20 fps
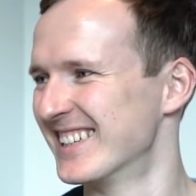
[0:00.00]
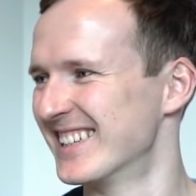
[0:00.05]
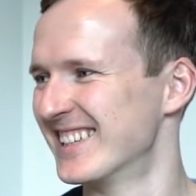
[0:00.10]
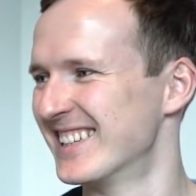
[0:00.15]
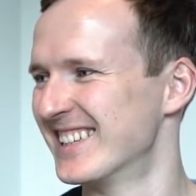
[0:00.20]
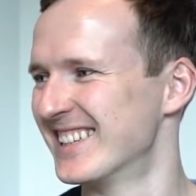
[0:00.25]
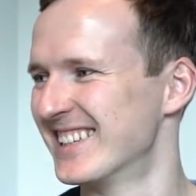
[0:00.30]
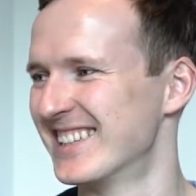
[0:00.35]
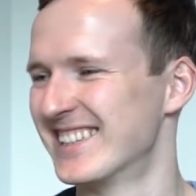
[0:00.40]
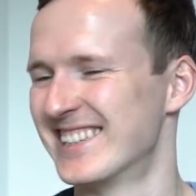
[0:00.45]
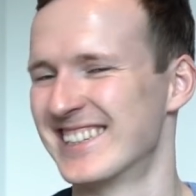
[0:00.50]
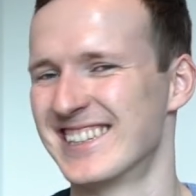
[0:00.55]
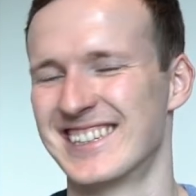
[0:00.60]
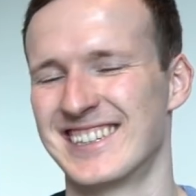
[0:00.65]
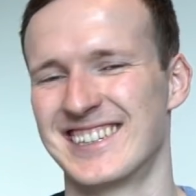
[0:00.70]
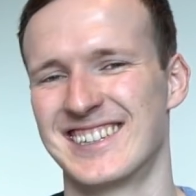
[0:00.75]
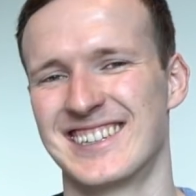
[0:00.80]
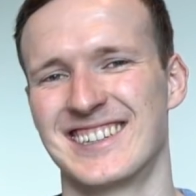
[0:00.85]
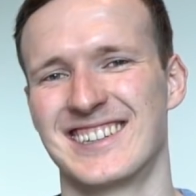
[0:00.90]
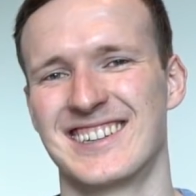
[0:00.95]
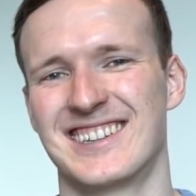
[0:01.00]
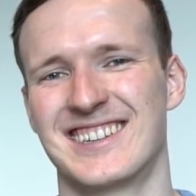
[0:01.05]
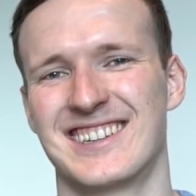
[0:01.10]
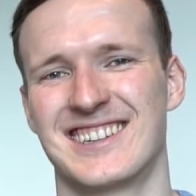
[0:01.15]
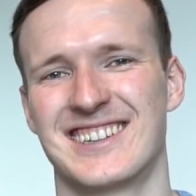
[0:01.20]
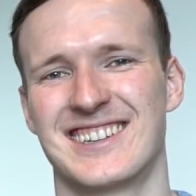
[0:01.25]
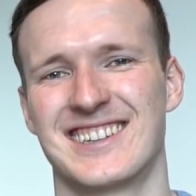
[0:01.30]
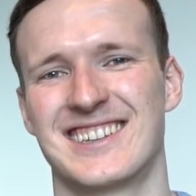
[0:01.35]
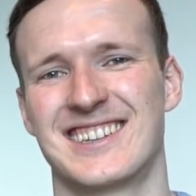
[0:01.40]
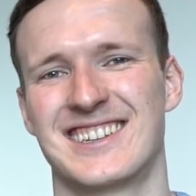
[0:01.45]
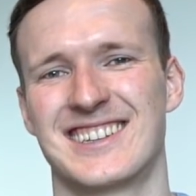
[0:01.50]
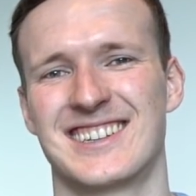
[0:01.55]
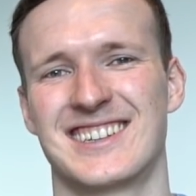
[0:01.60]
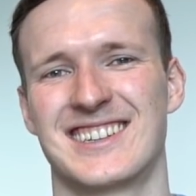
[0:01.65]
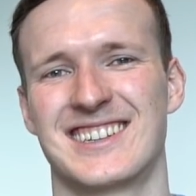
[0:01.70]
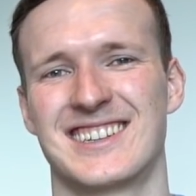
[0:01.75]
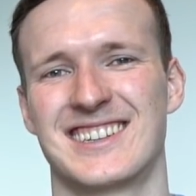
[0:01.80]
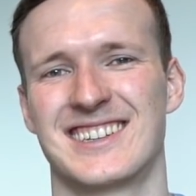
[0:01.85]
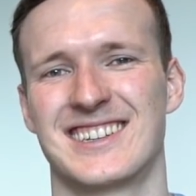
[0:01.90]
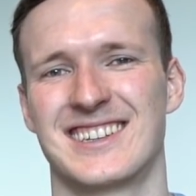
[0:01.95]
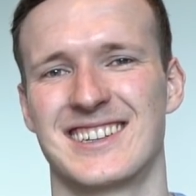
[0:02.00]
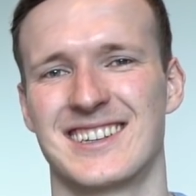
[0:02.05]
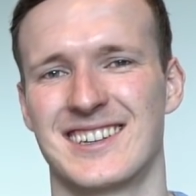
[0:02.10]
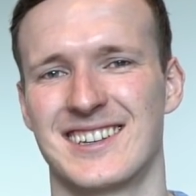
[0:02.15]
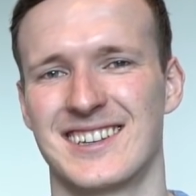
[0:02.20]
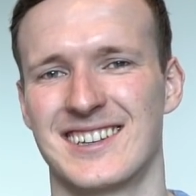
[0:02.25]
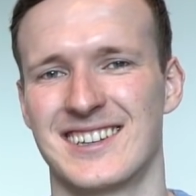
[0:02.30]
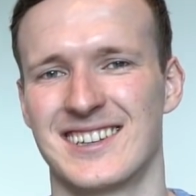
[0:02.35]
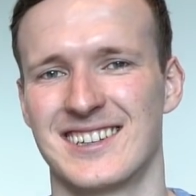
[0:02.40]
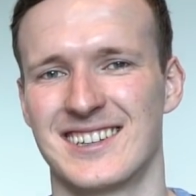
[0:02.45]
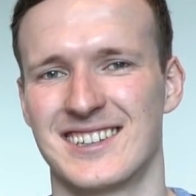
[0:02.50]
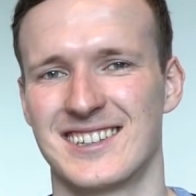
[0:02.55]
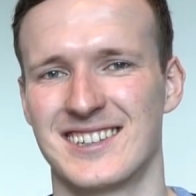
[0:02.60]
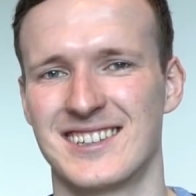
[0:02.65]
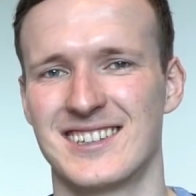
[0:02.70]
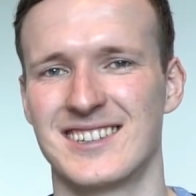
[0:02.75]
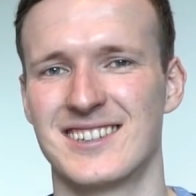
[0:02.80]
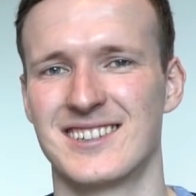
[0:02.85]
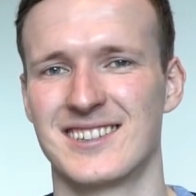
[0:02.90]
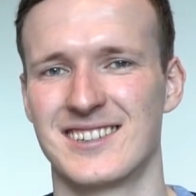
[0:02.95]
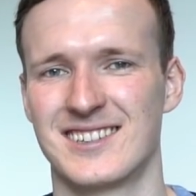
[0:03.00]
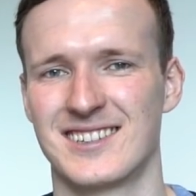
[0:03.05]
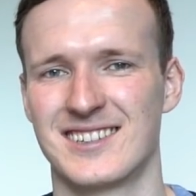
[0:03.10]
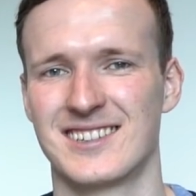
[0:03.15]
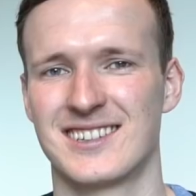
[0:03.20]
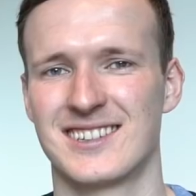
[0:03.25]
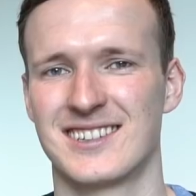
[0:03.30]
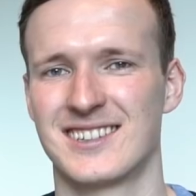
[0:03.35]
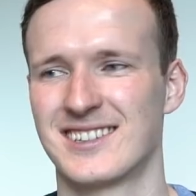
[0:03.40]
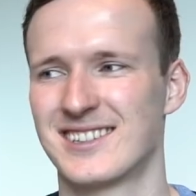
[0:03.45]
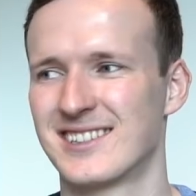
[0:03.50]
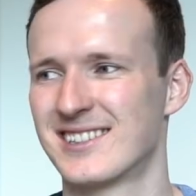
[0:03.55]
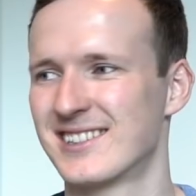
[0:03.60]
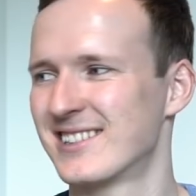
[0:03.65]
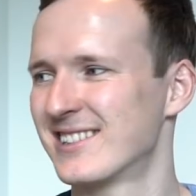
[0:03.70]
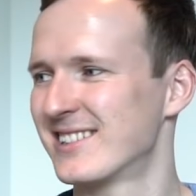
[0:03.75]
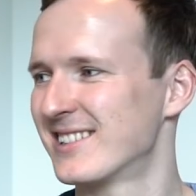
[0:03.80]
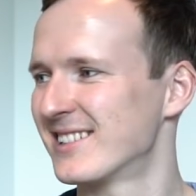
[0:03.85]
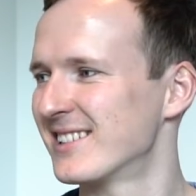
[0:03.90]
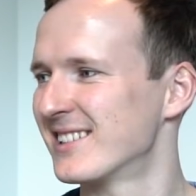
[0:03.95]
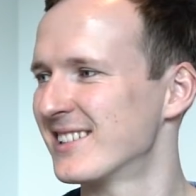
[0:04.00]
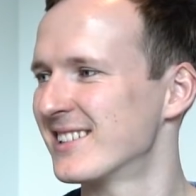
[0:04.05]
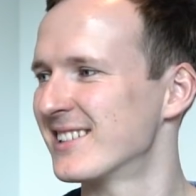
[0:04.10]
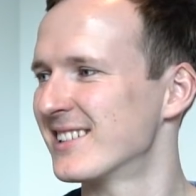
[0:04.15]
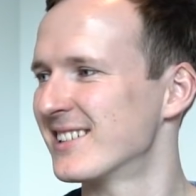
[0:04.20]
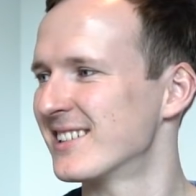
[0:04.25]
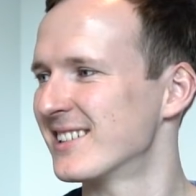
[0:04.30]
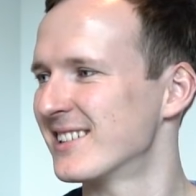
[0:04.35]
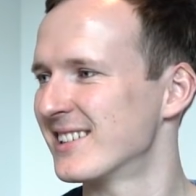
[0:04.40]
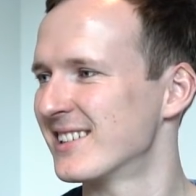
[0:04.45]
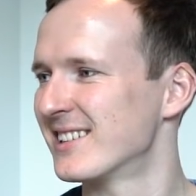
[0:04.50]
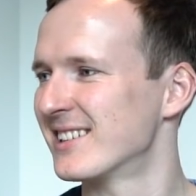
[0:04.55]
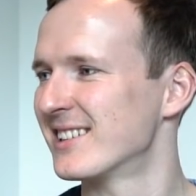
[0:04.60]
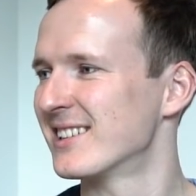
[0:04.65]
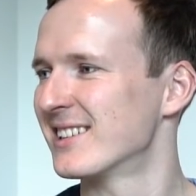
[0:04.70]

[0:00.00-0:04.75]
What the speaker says: This person isn't speaking.